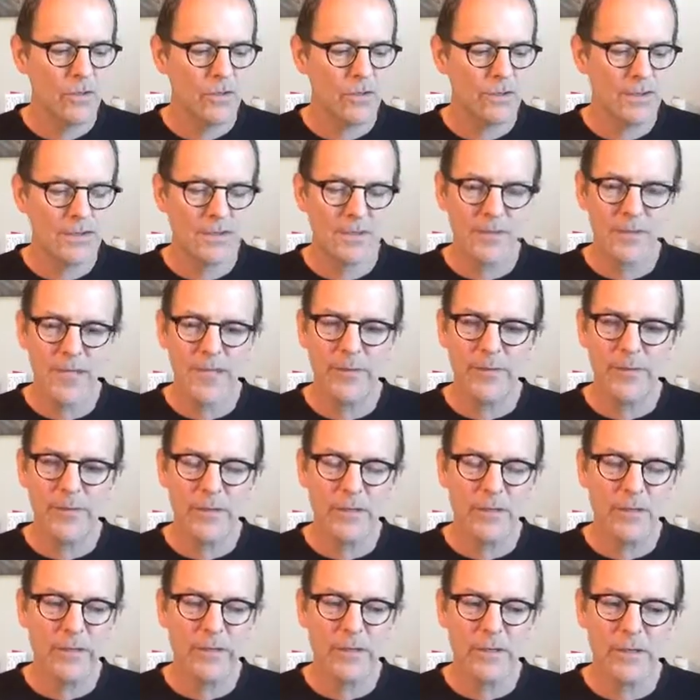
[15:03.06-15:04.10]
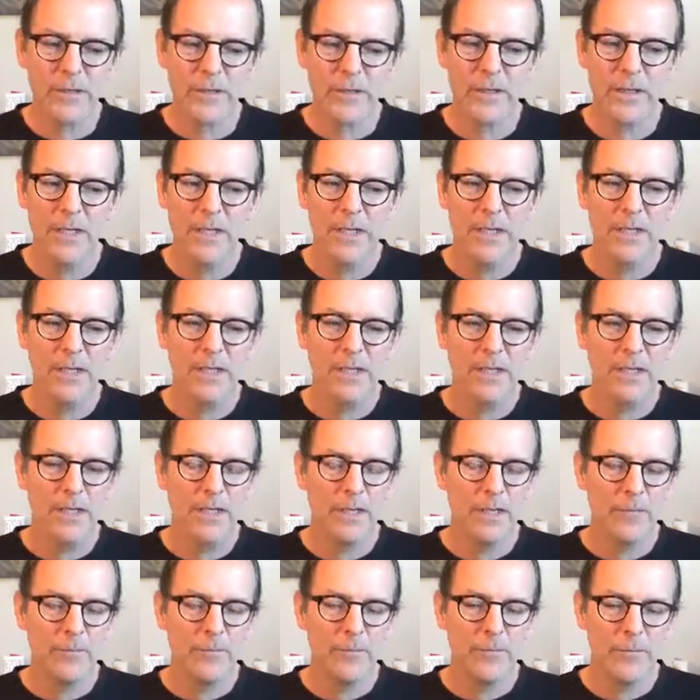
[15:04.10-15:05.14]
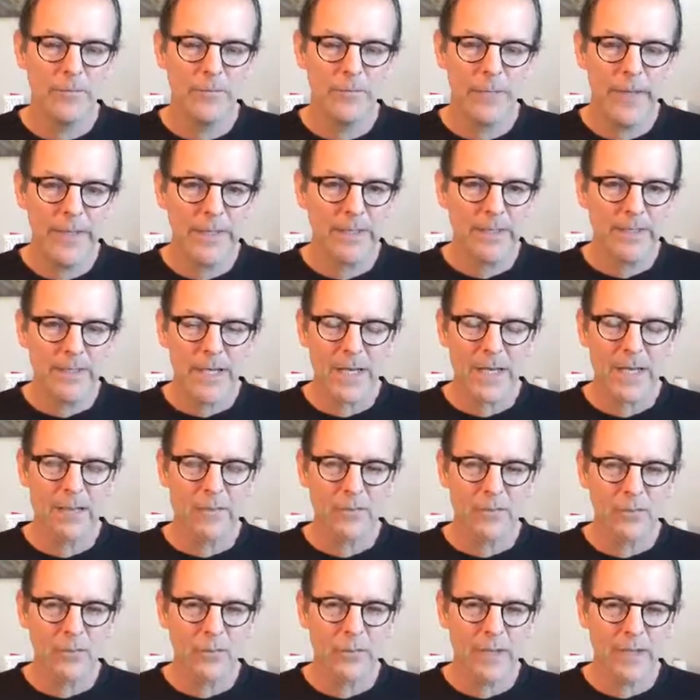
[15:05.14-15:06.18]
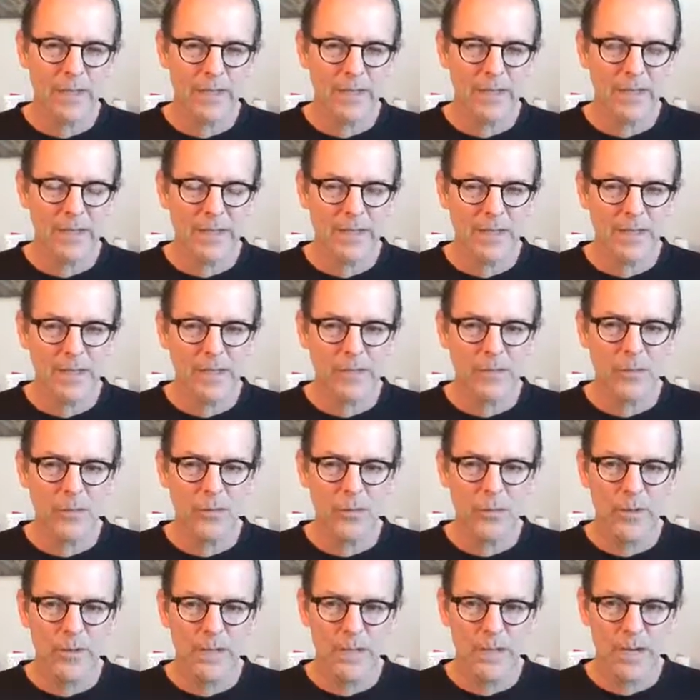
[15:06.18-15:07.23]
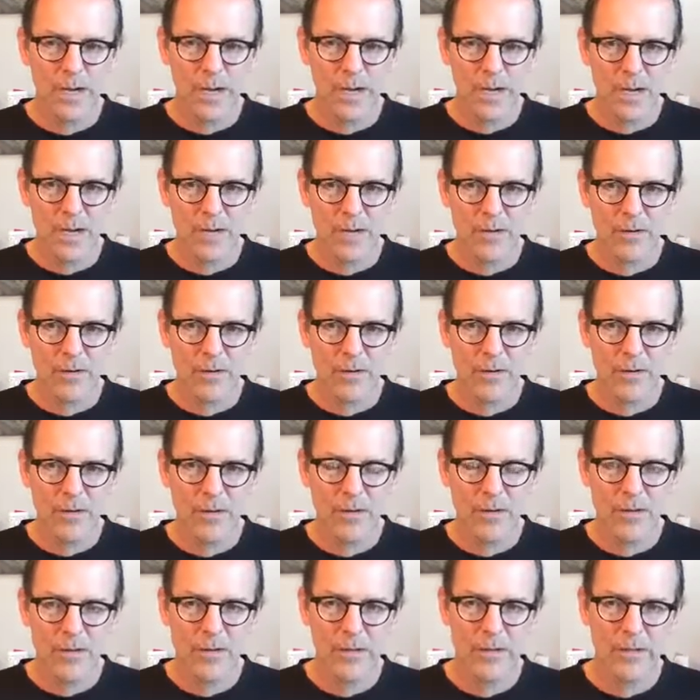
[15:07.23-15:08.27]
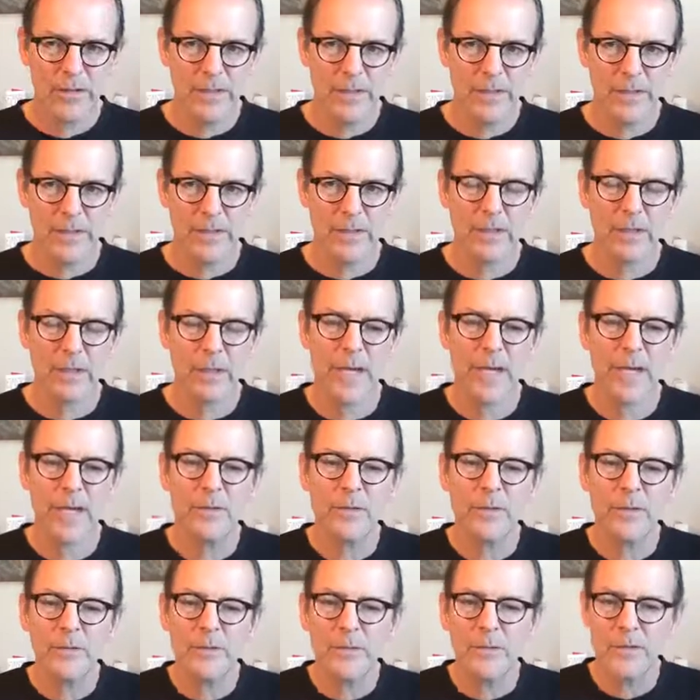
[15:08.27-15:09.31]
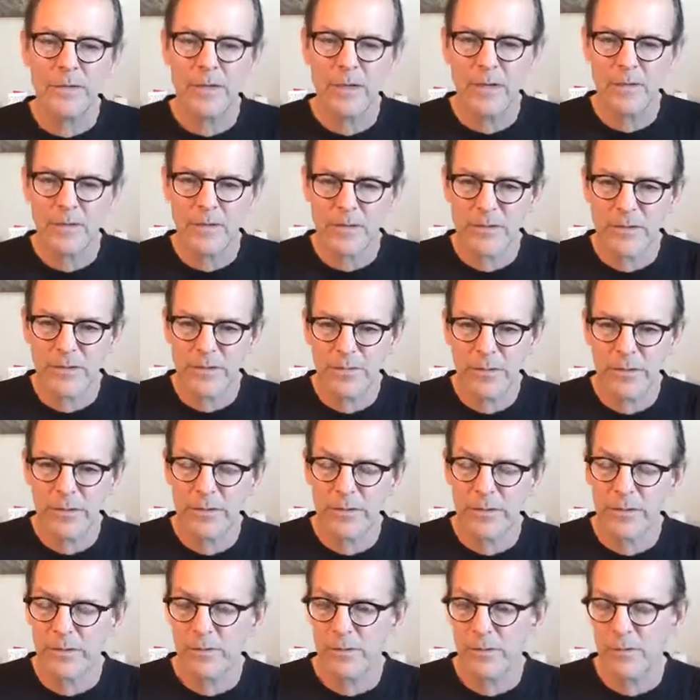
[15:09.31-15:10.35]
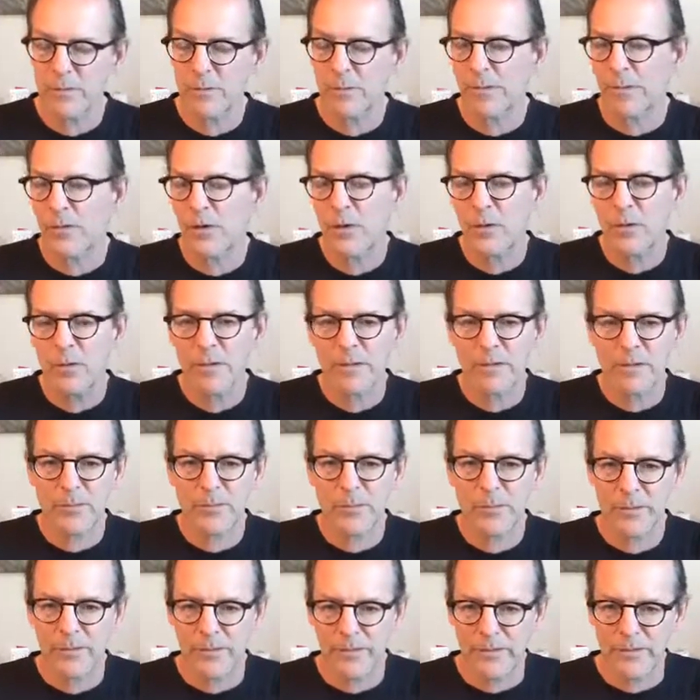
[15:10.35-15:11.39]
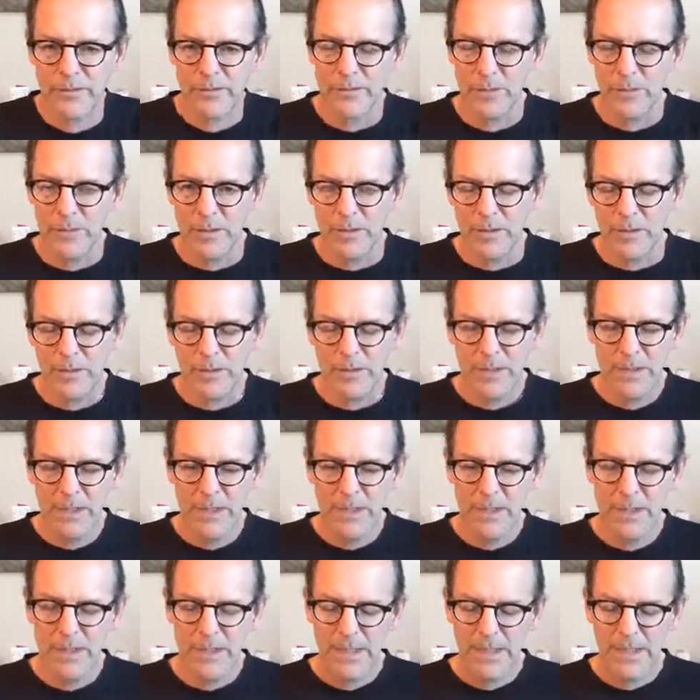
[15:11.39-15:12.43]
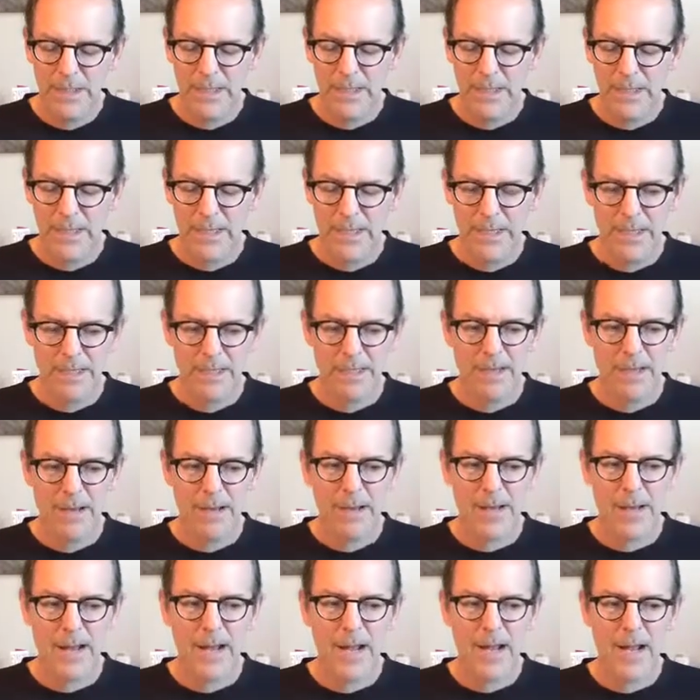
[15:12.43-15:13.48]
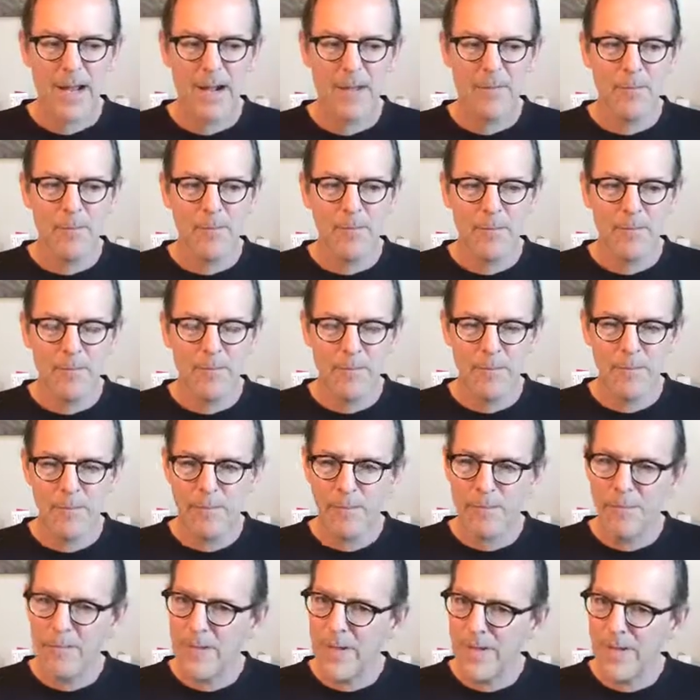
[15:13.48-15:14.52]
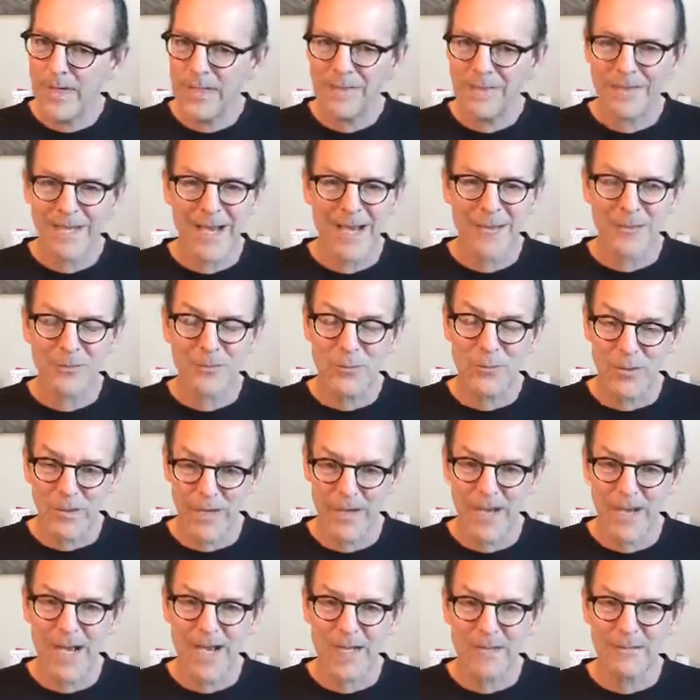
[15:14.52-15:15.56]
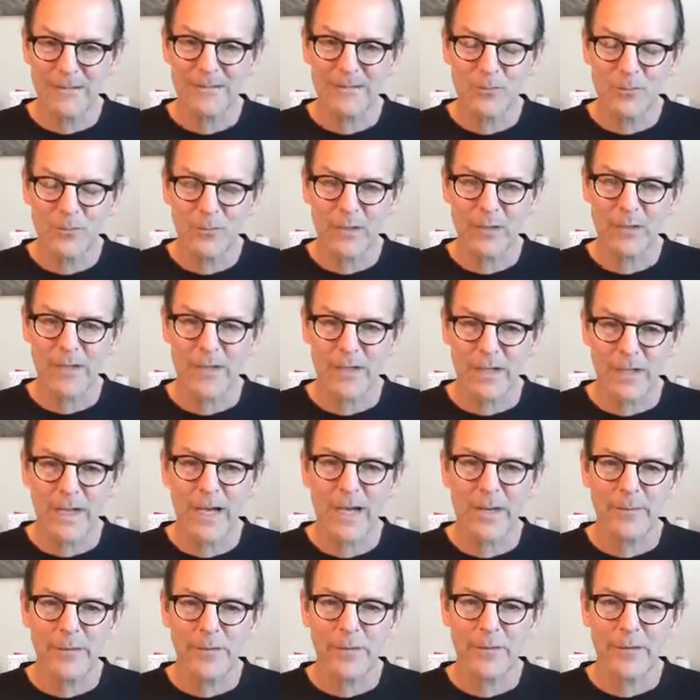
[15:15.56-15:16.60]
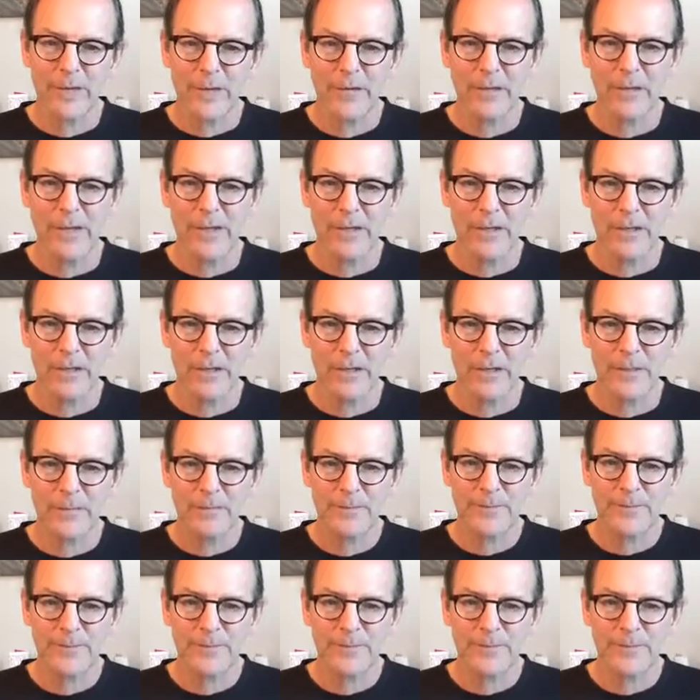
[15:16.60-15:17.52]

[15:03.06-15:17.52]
it's the same thing here. Many times we think we are in alignment with our spirit or with Holy Spirit, if you will. And many times we're not. We're in alignment with our ego,